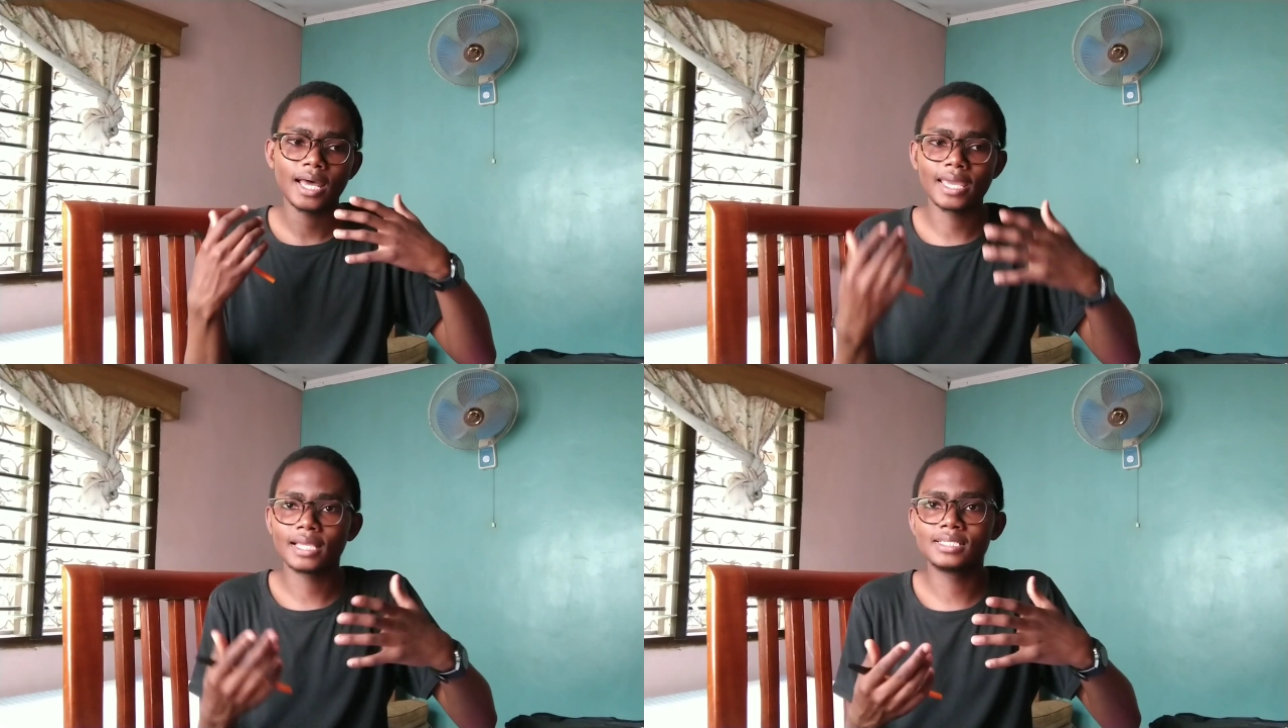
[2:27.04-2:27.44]

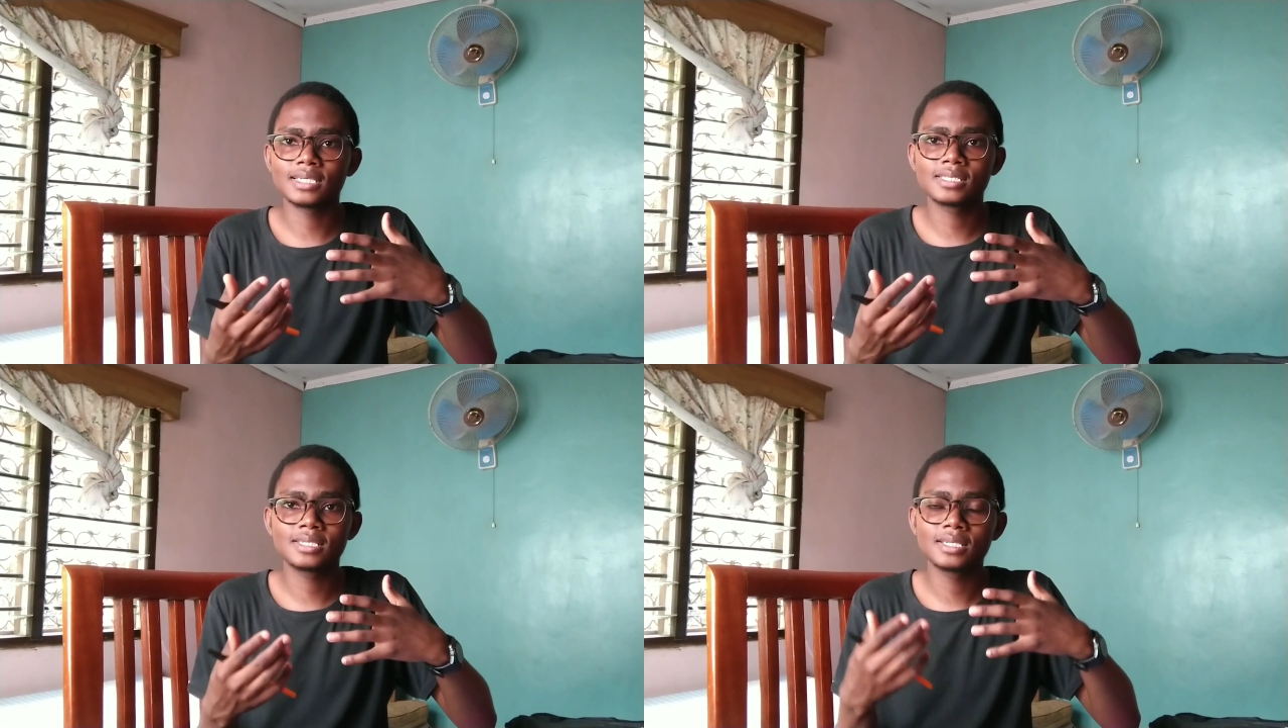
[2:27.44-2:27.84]
i
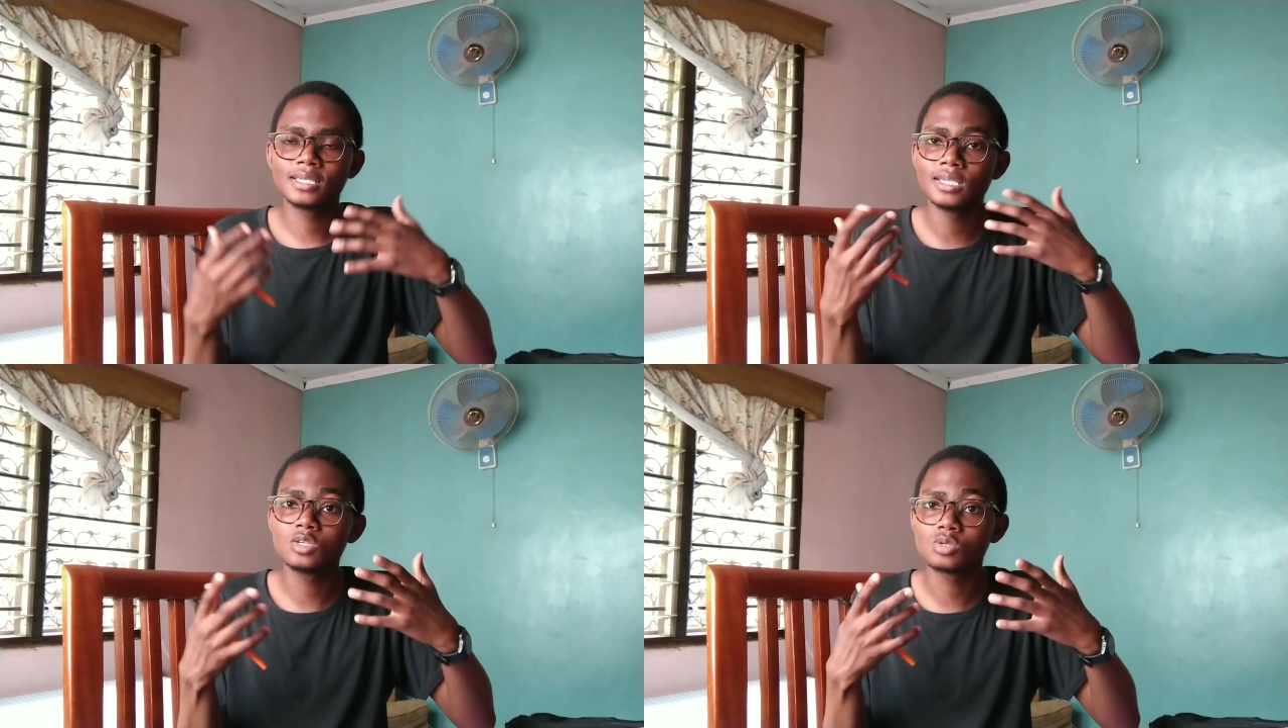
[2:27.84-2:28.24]
just
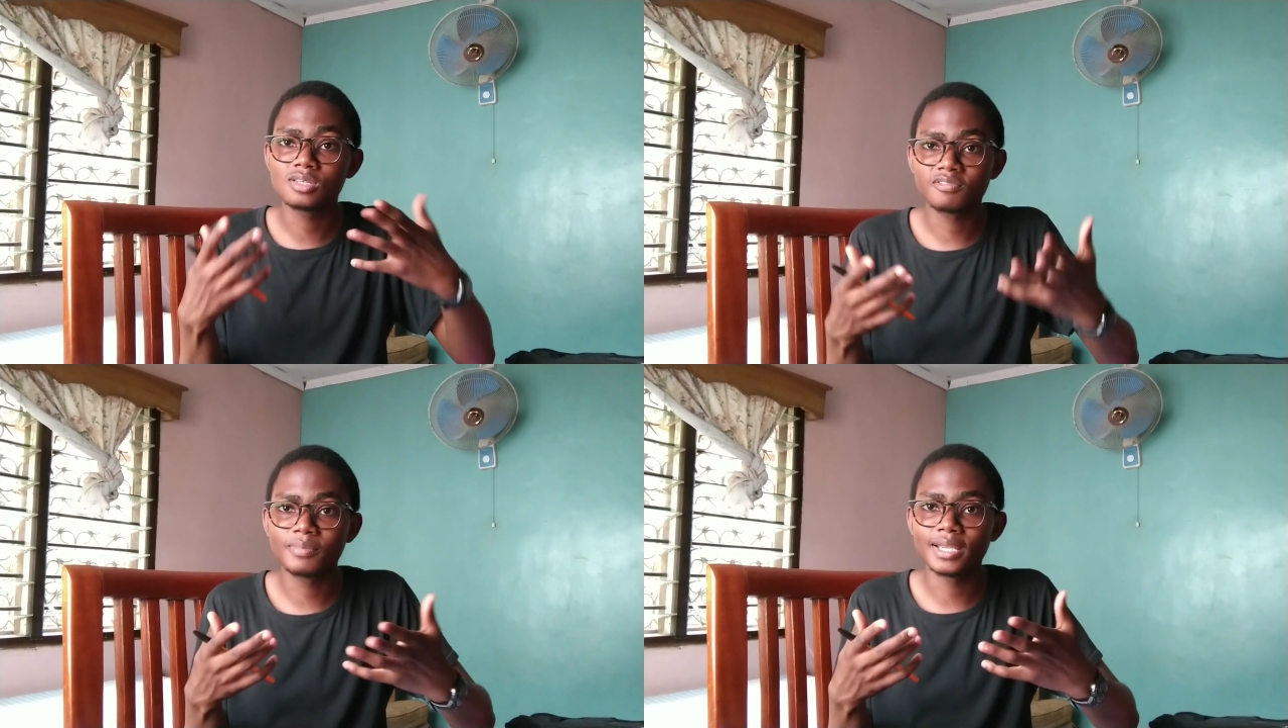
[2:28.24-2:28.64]
need to
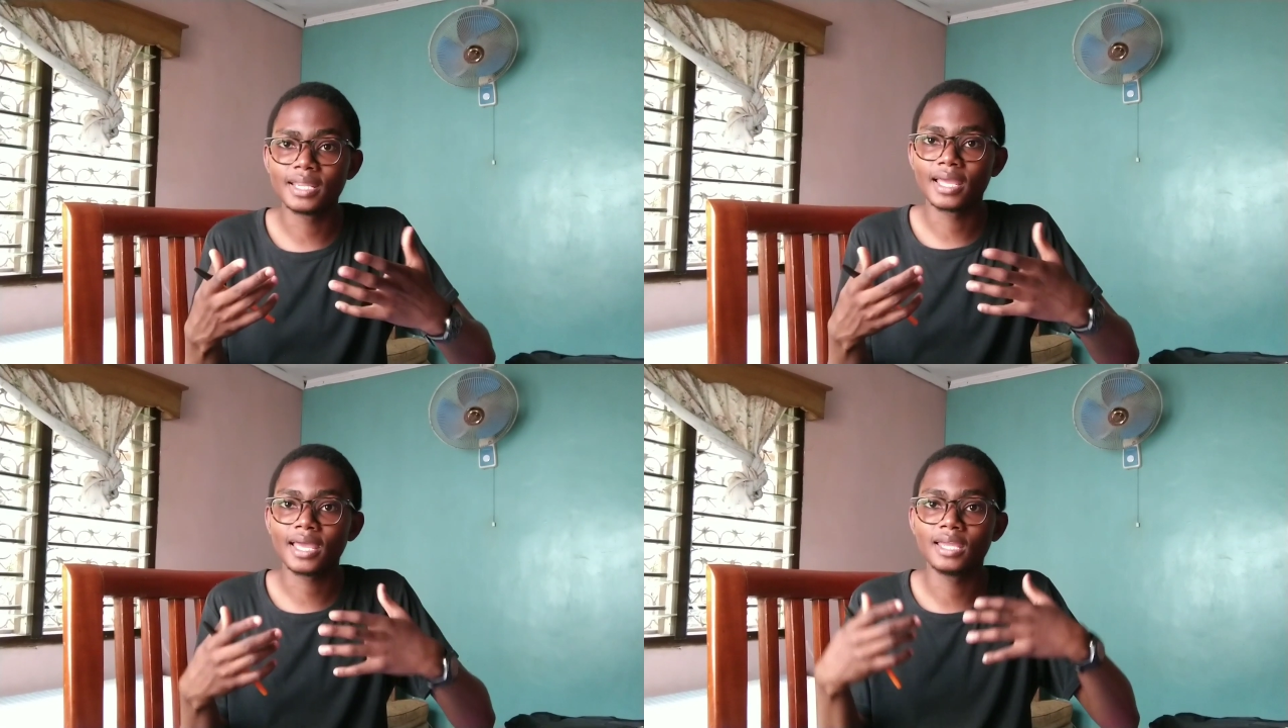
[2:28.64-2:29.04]
save my
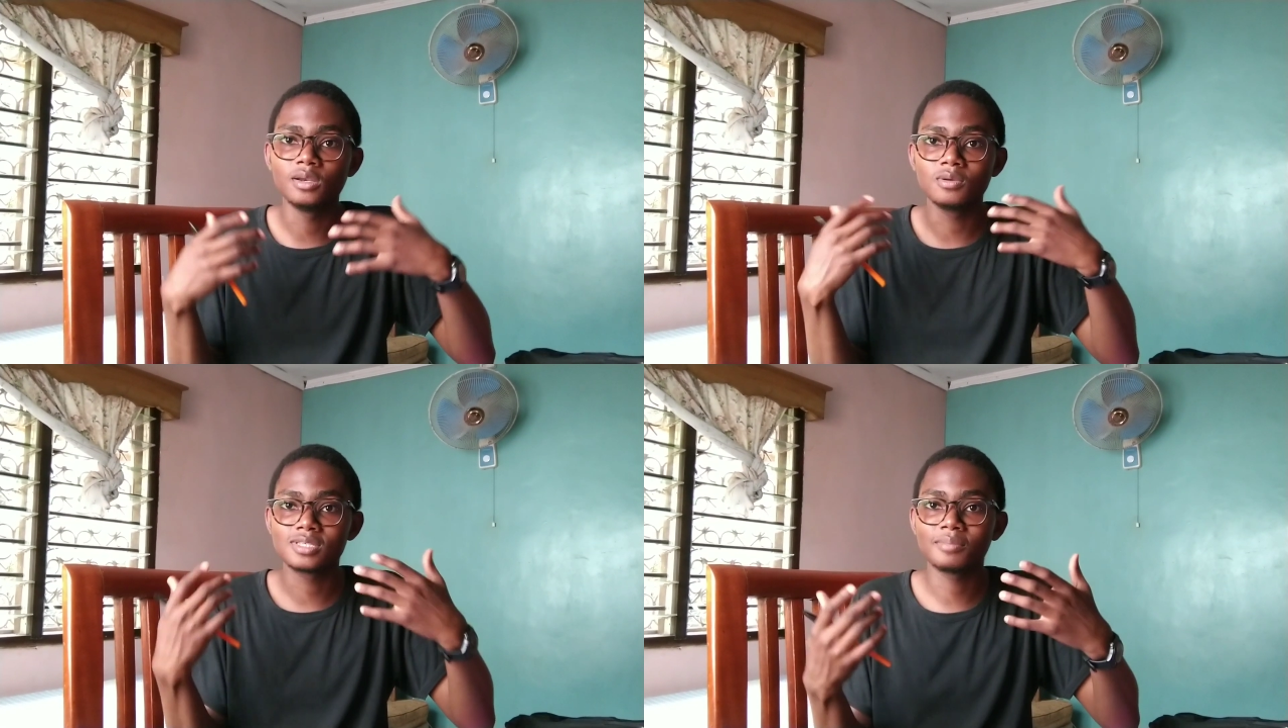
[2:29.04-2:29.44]
day and
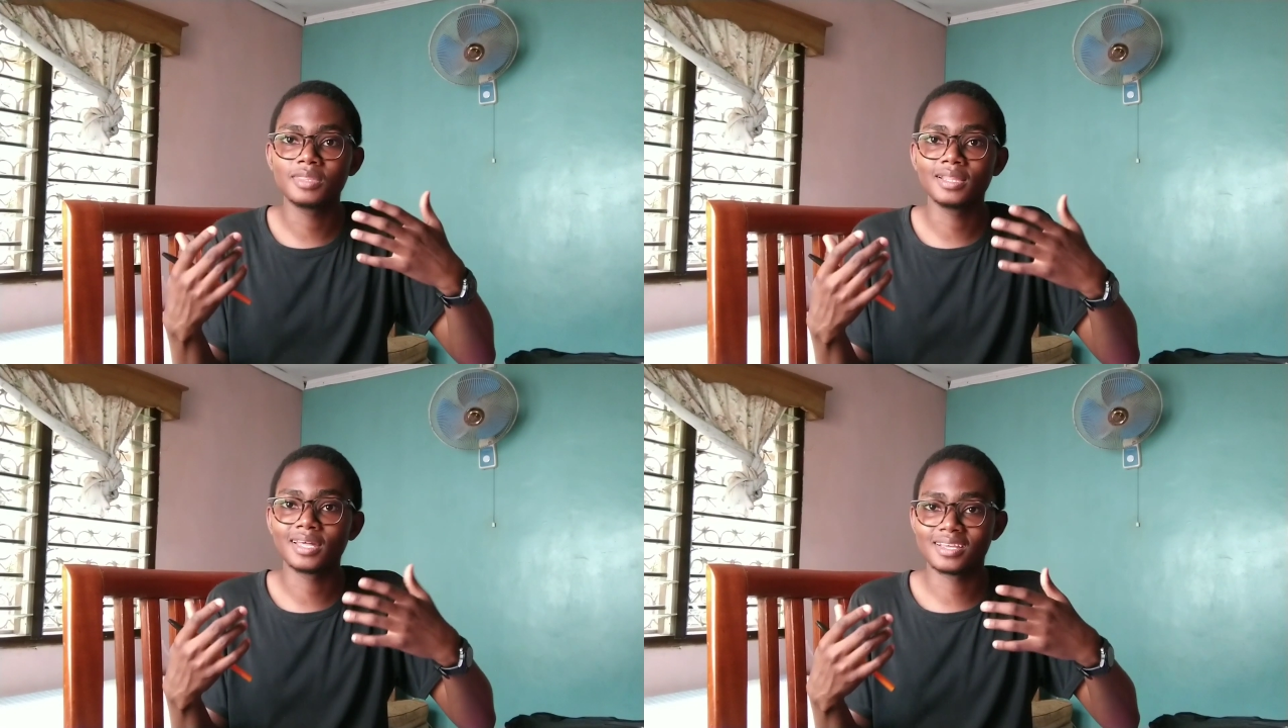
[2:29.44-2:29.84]
do
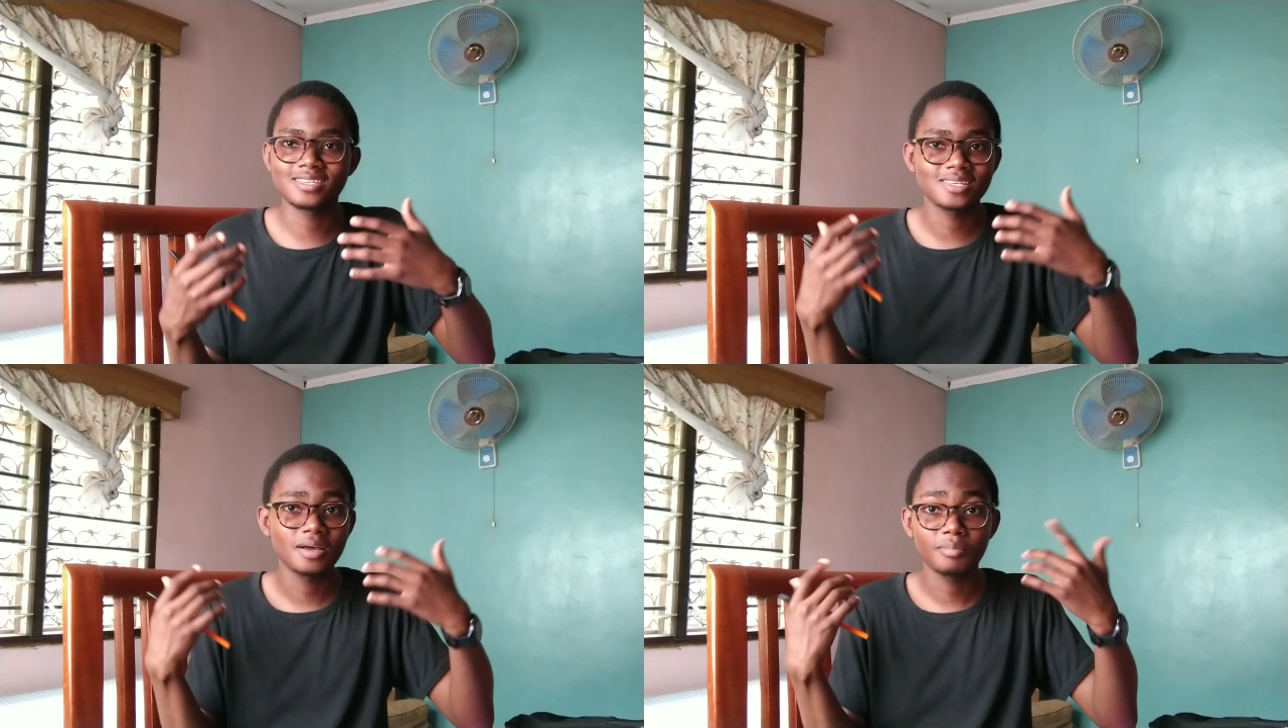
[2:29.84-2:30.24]
something that
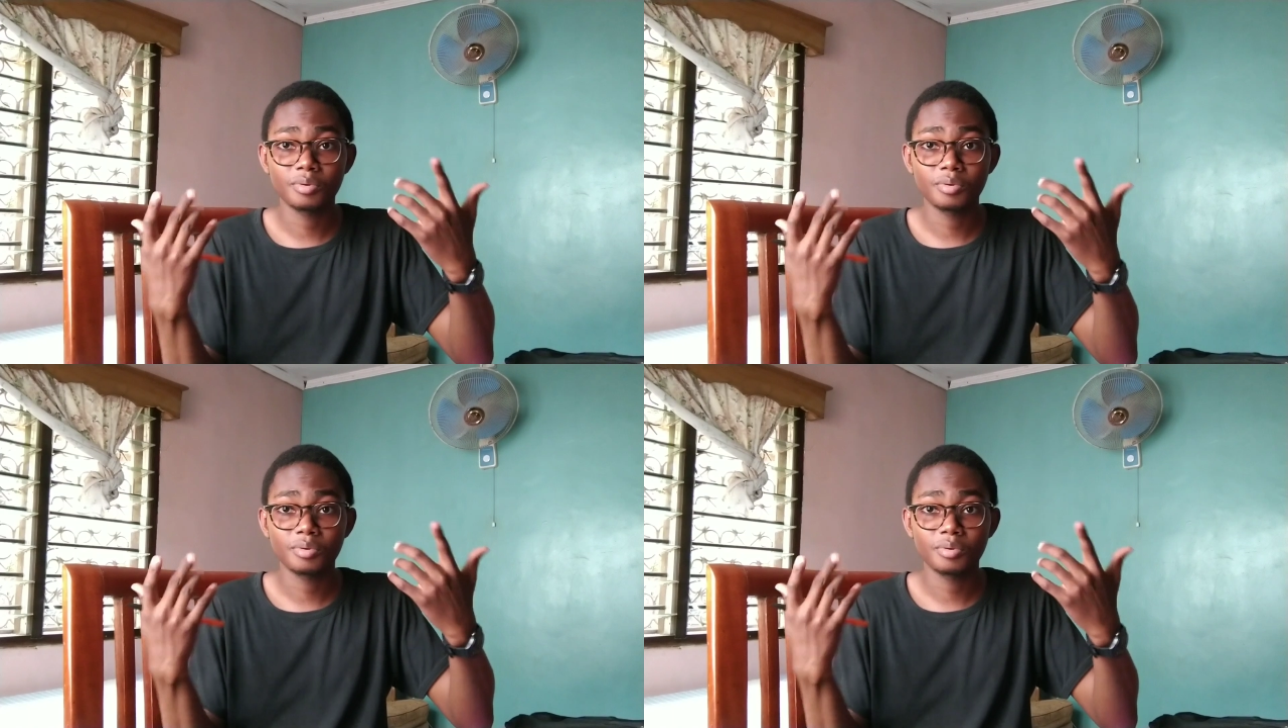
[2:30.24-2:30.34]
is